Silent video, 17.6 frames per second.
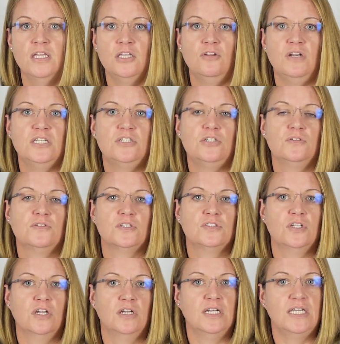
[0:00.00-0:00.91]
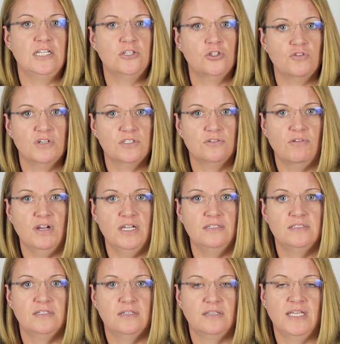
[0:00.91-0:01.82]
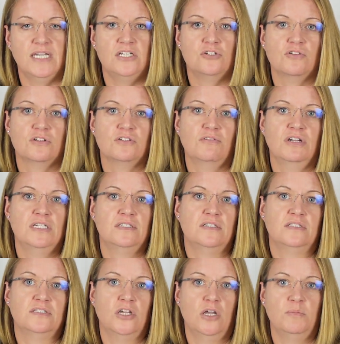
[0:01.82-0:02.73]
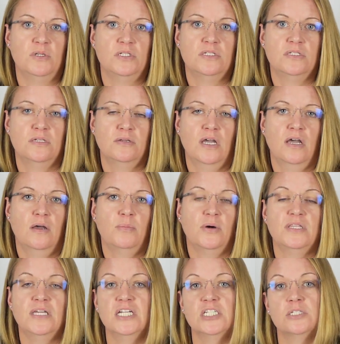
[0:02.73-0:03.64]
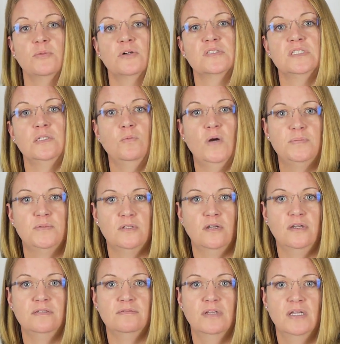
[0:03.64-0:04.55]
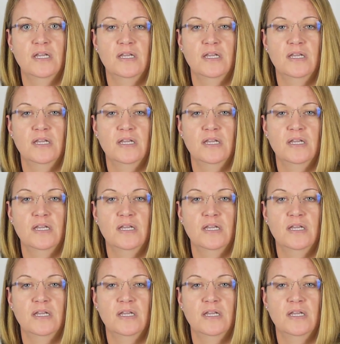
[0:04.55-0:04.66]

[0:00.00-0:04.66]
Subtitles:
You need to use a certain interest rate, and that interest rate is determined by the HMRC website.